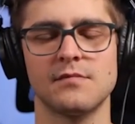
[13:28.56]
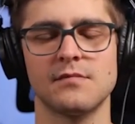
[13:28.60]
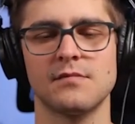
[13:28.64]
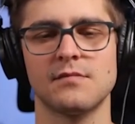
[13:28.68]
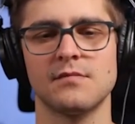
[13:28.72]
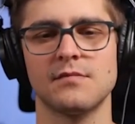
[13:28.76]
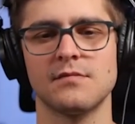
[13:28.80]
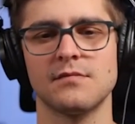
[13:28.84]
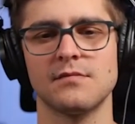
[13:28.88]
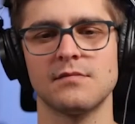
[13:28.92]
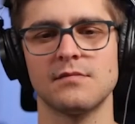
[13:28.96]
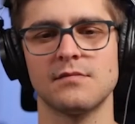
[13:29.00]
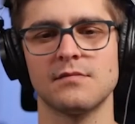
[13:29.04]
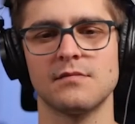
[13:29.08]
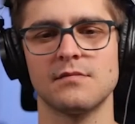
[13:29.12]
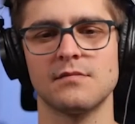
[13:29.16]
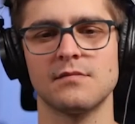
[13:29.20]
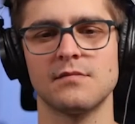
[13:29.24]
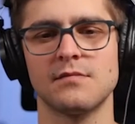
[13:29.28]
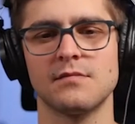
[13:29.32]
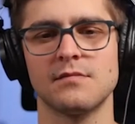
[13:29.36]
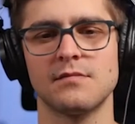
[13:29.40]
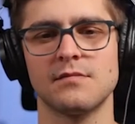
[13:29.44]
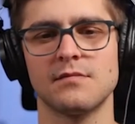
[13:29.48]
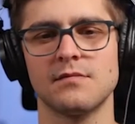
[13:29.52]

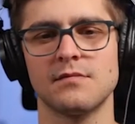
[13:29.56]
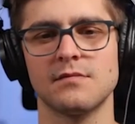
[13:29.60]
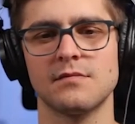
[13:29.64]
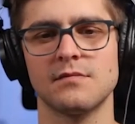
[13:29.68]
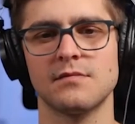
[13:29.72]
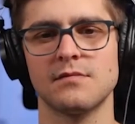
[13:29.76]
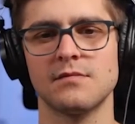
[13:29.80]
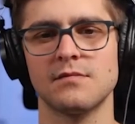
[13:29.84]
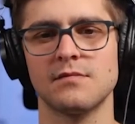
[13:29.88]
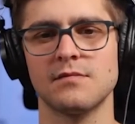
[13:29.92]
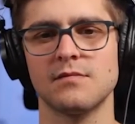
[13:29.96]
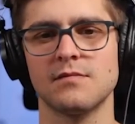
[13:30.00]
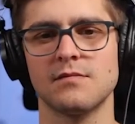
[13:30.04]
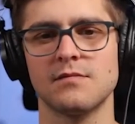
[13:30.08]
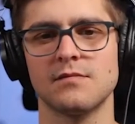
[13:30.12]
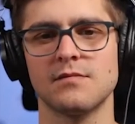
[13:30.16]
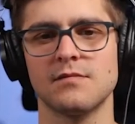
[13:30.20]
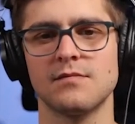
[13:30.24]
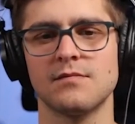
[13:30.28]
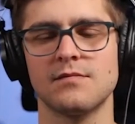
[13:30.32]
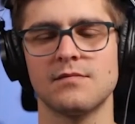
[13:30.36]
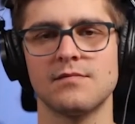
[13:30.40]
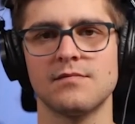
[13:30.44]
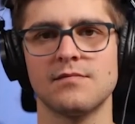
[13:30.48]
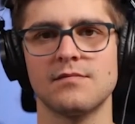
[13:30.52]

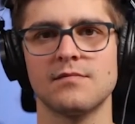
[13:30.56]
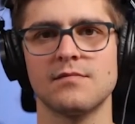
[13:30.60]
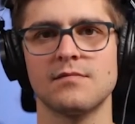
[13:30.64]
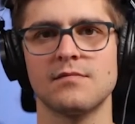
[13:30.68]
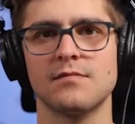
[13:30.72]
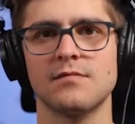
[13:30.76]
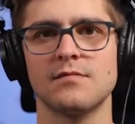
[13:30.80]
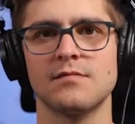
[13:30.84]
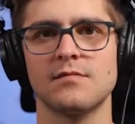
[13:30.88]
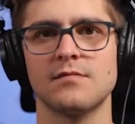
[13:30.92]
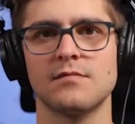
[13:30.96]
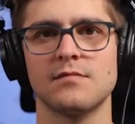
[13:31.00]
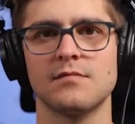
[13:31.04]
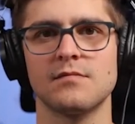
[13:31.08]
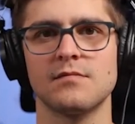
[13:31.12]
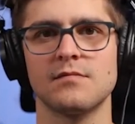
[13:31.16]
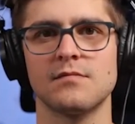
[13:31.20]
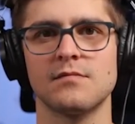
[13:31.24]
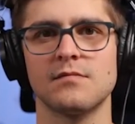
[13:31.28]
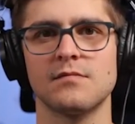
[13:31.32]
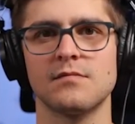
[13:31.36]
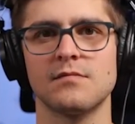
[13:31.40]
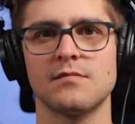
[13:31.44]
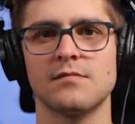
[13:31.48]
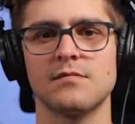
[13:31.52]

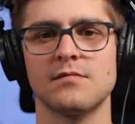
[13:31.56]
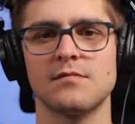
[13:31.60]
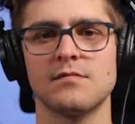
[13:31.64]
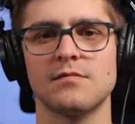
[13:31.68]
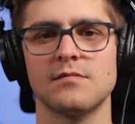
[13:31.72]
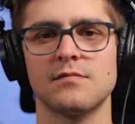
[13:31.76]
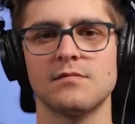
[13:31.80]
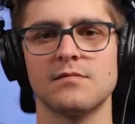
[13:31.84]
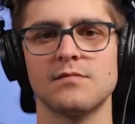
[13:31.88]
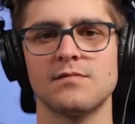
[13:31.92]
No words are spoken by the person on screen.